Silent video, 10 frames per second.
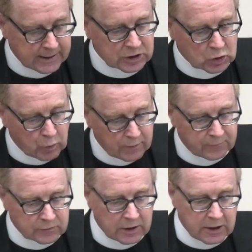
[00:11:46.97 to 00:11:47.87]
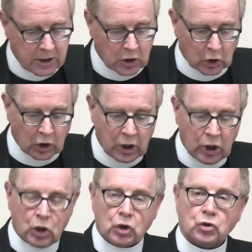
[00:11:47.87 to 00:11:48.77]
Swift to hear,
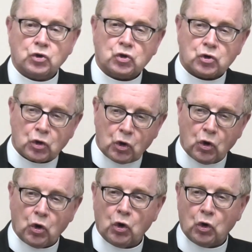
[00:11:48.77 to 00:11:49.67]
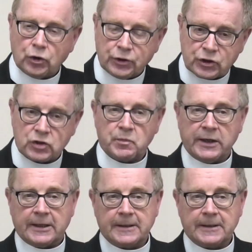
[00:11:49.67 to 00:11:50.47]
slow to speak.